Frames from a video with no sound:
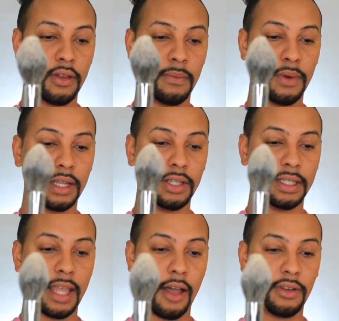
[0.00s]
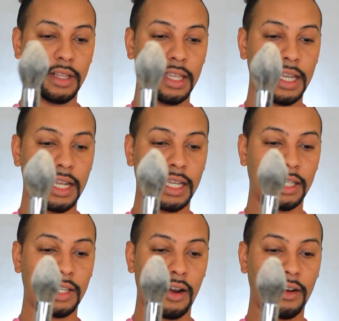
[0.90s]
or the brush is now clean.
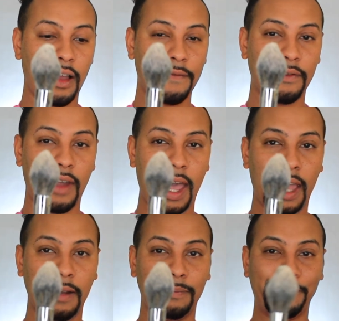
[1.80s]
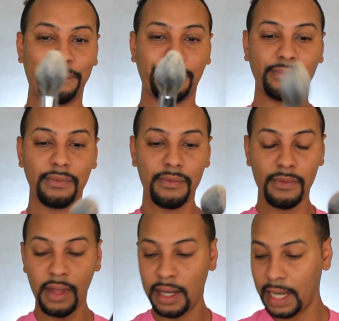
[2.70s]
It started off red.
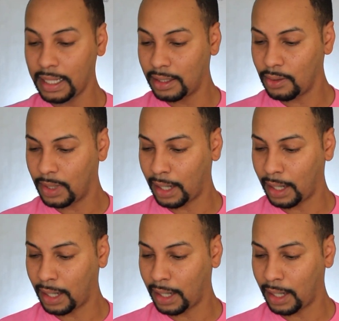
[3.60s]
Let's do